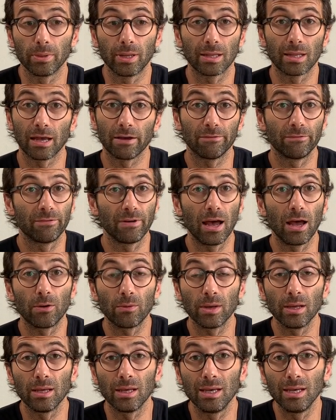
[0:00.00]
that have
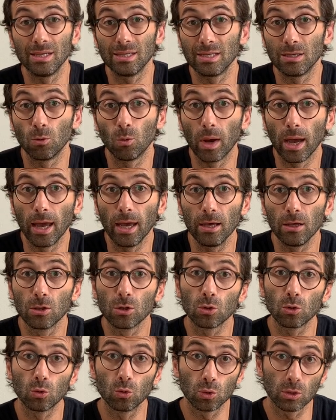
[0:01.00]
very easy way
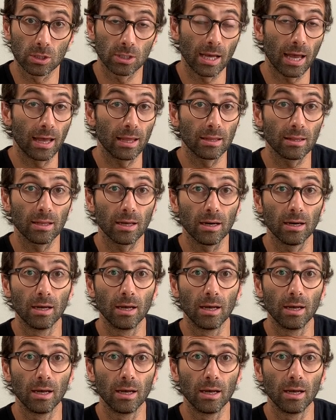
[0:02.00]
to send